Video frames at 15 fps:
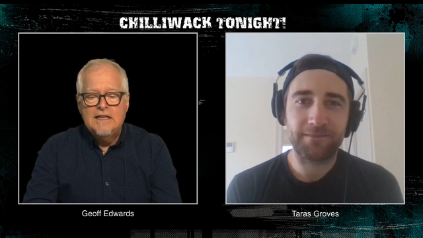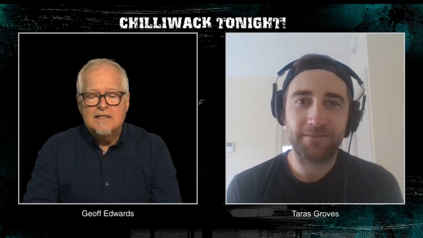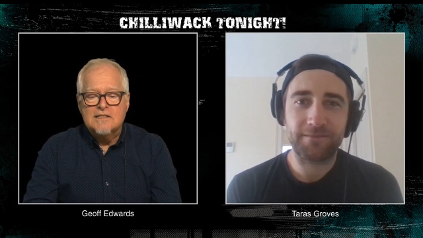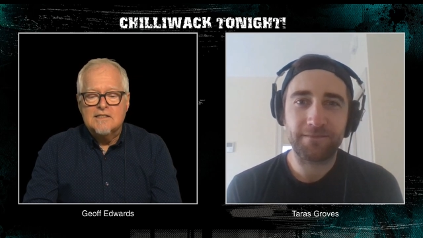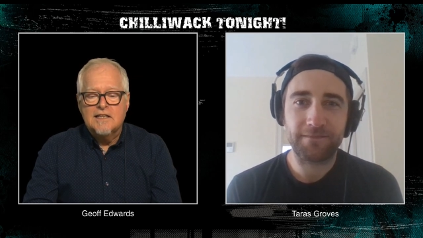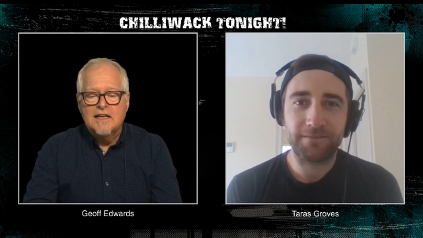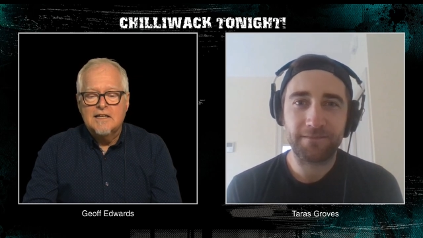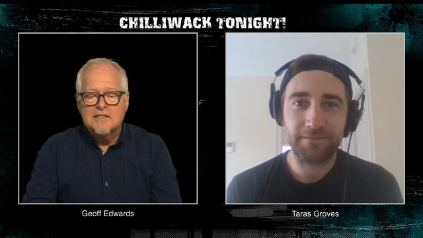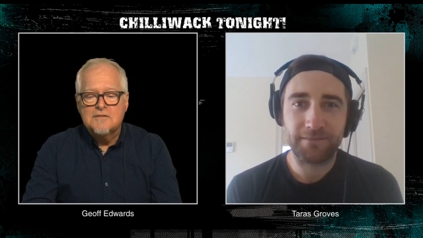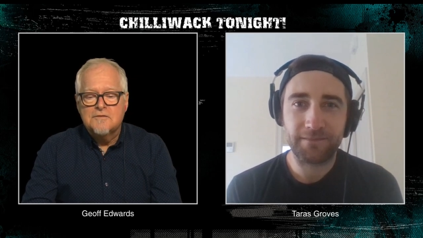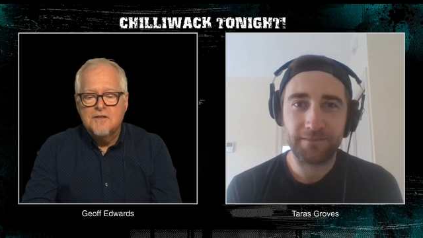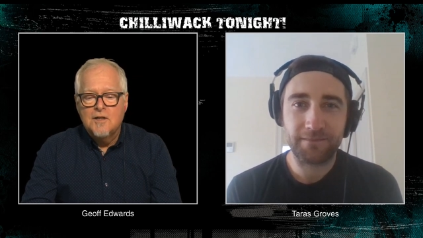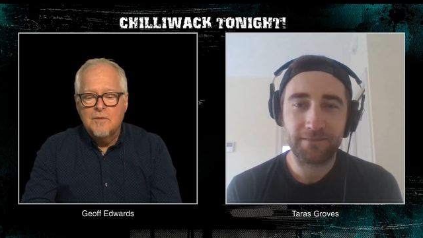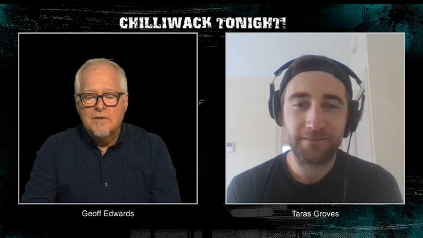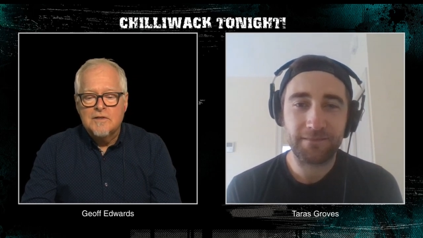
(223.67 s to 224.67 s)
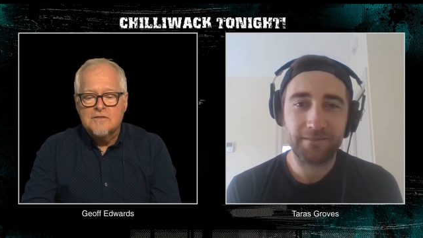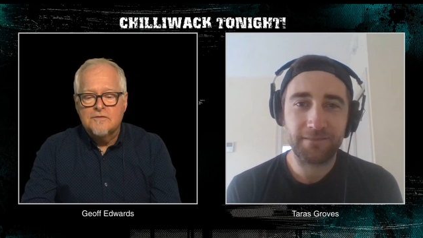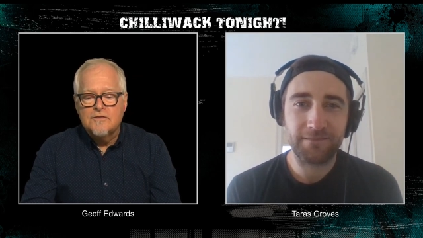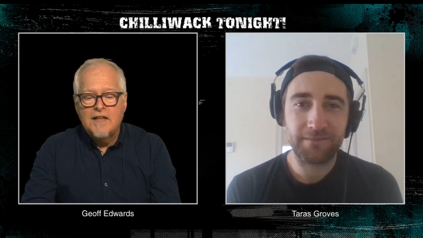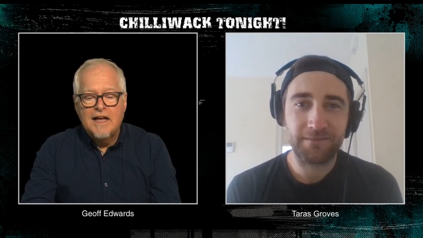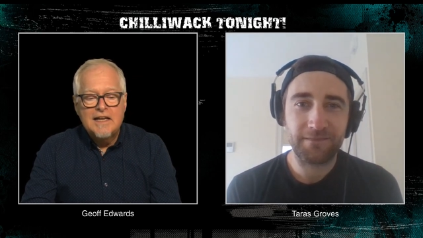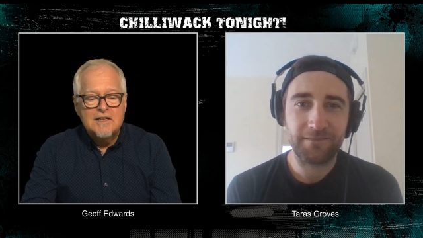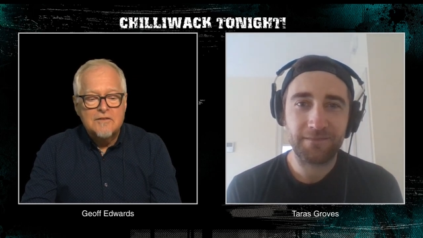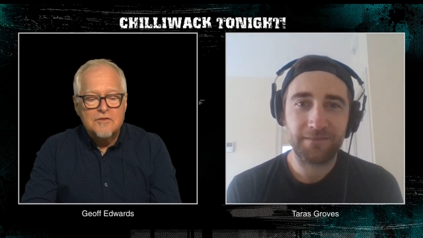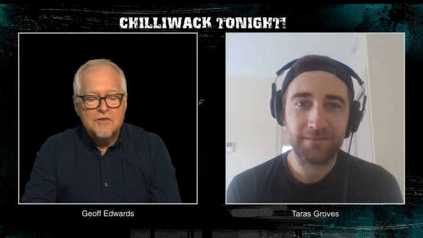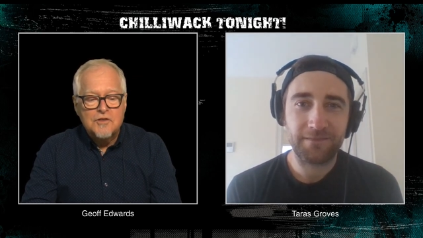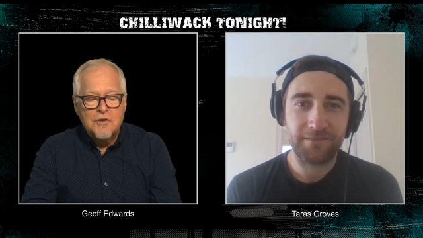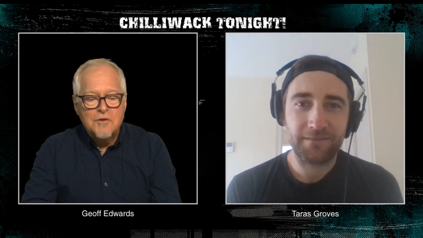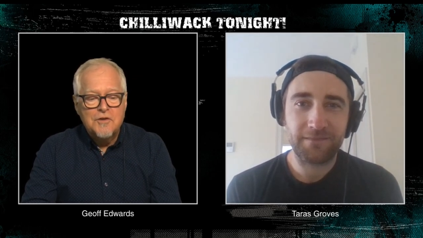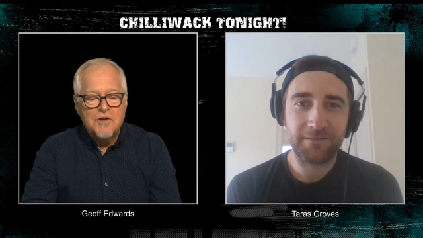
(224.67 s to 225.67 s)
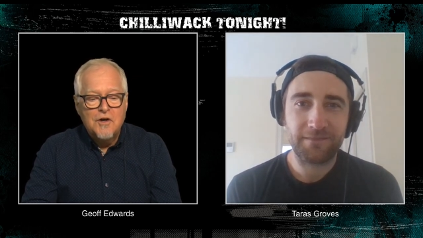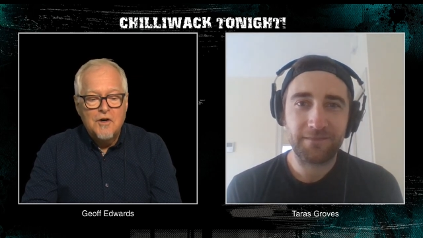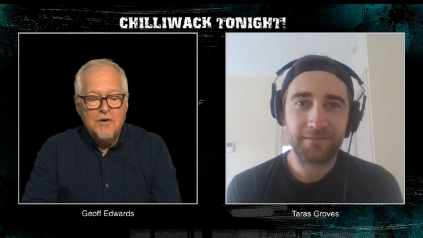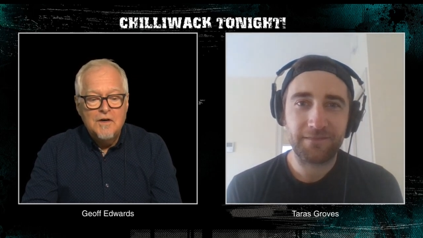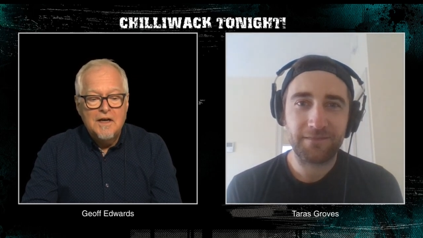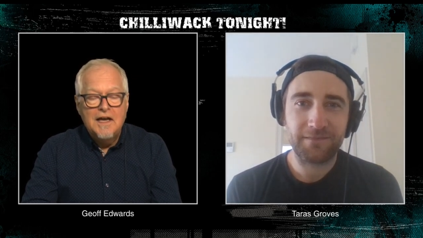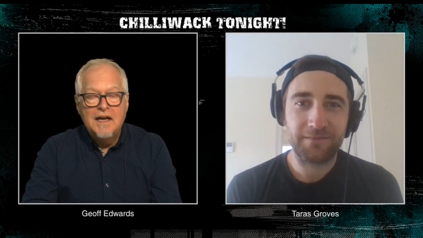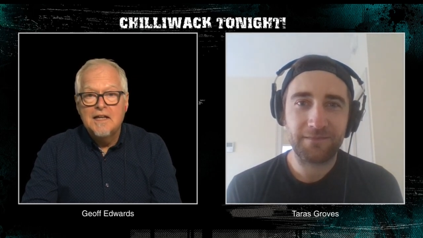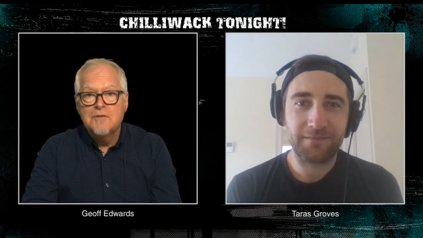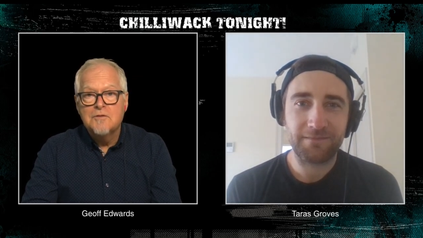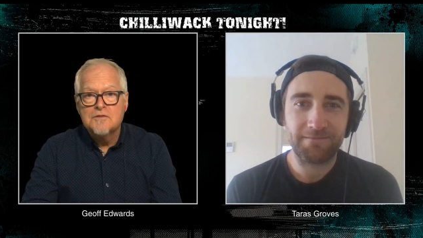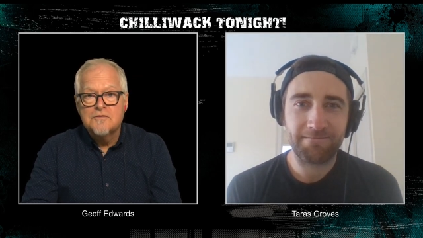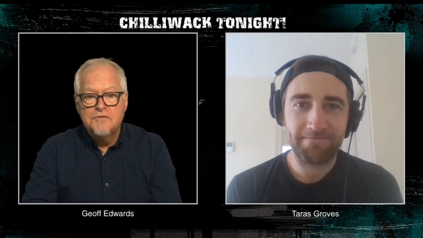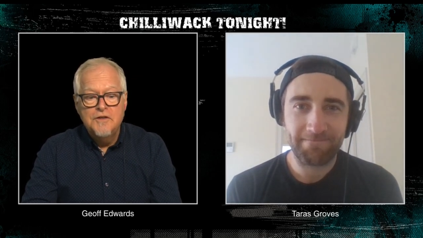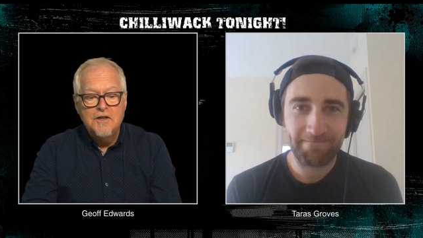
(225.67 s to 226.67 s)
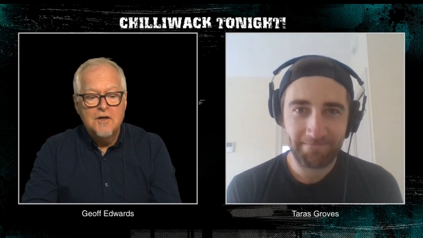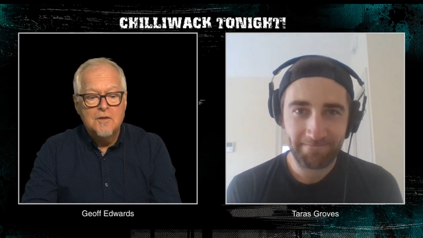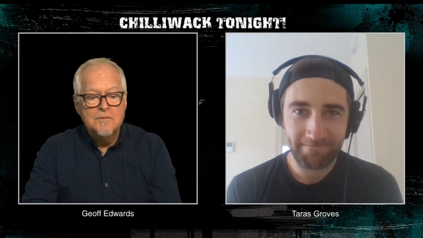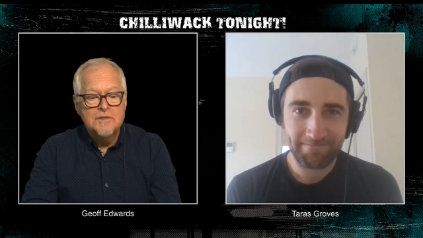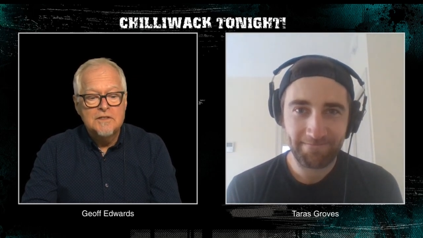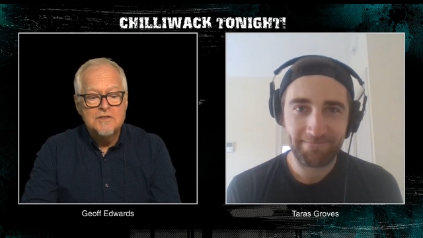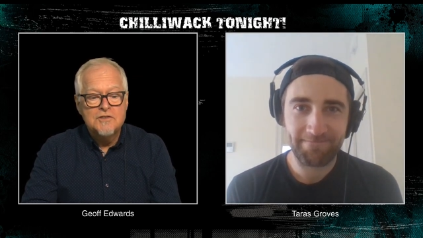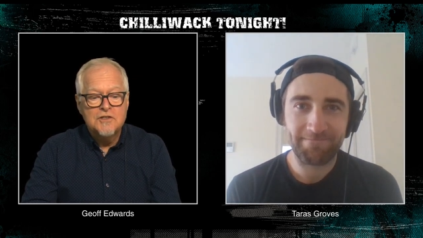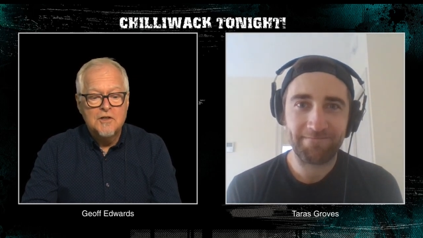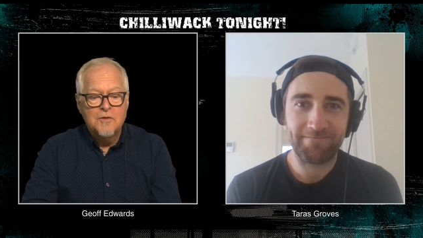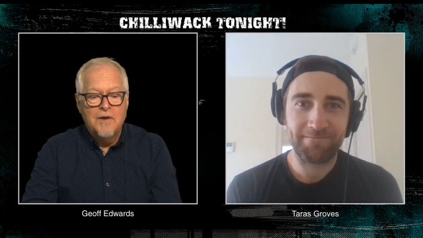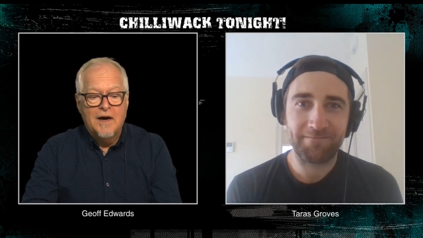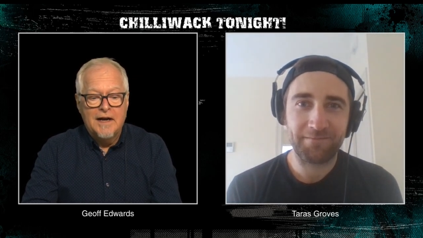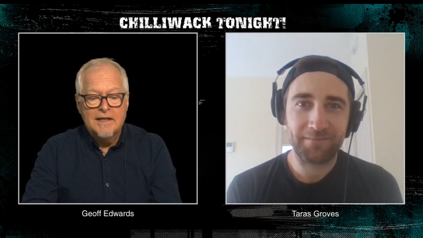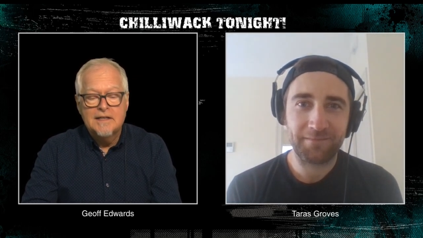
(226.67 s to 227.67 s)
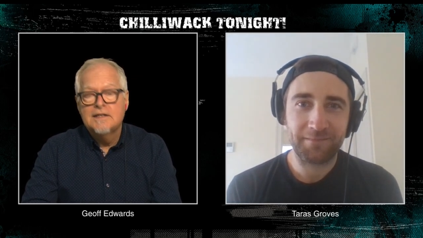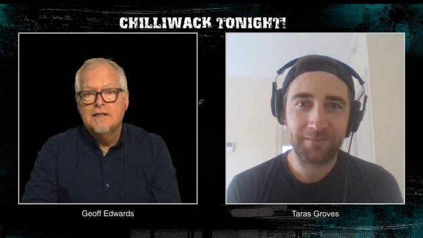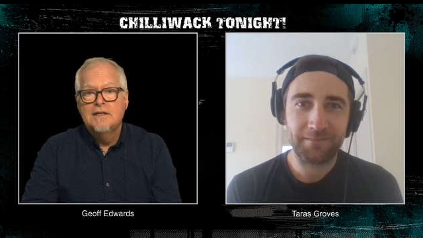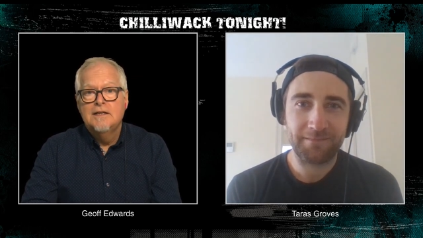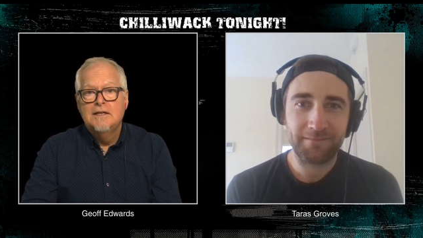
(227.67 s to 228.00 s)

Speaker 1: His latest film is Flight of the Dodo, and it was filmed in Chilliwack.